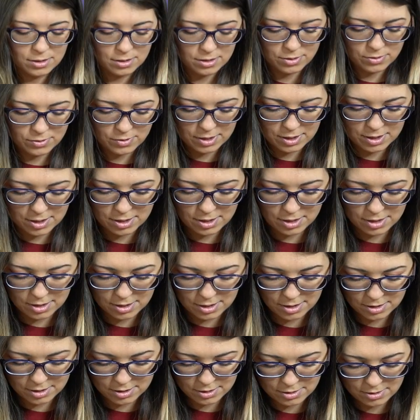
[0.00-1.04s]

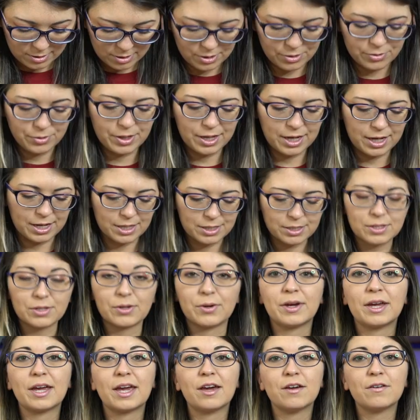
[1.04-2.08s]
Okay. Okay, so
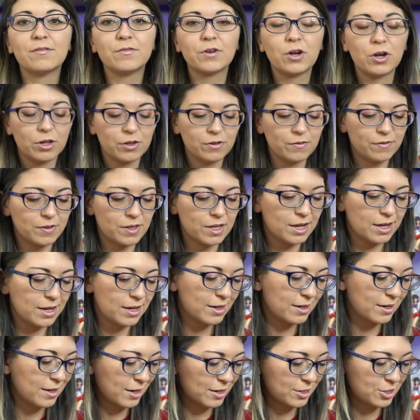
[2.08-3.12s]
I have all of
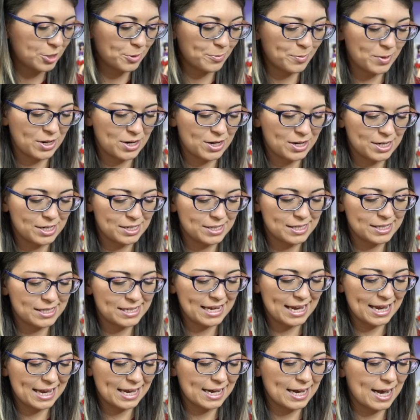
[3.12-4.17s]
the gashapons
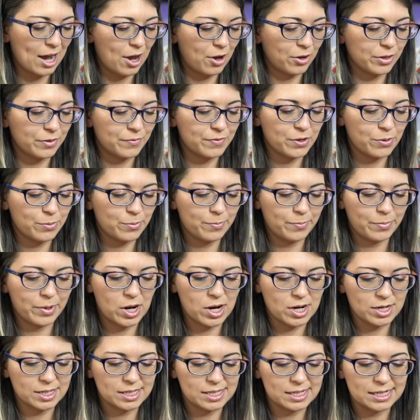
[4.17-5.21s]
taken out of their
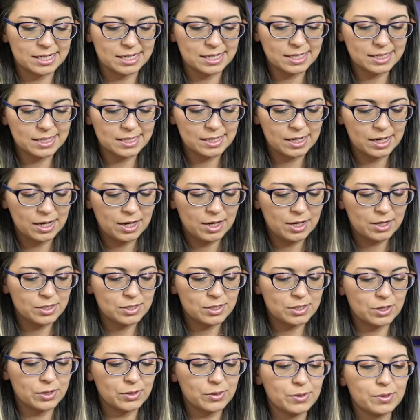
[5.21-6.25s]
boxes.
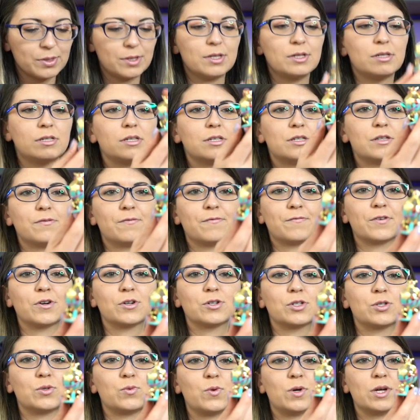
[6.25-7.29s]
So this is the
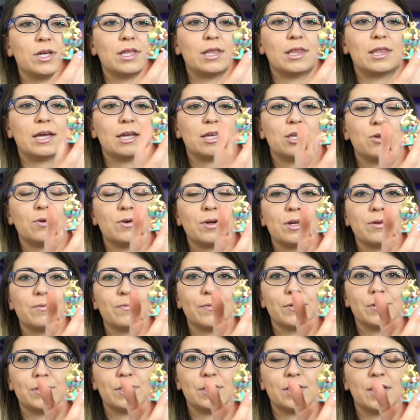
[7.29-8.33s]
first one that you can
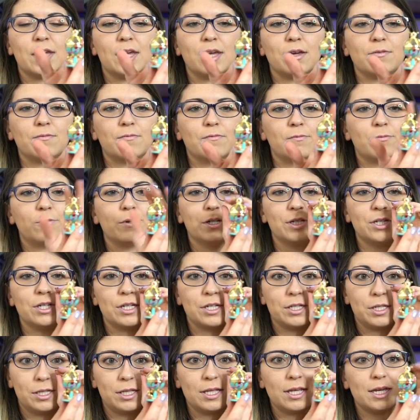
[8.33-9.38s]
receive, which
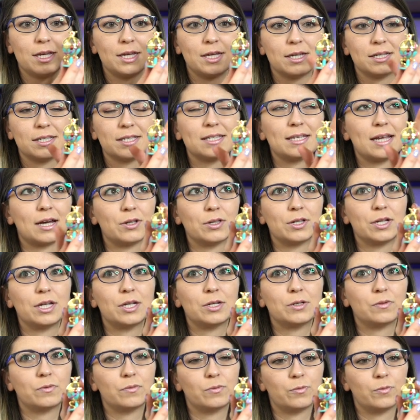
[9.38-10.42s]
is the
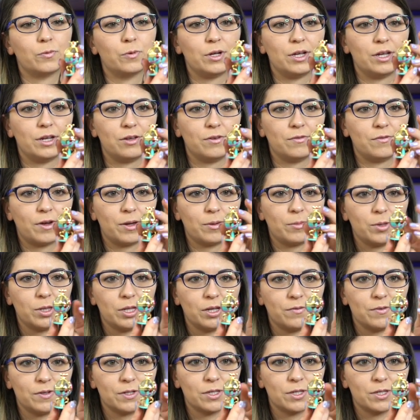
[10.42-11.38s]
Stallion Reeve, I believe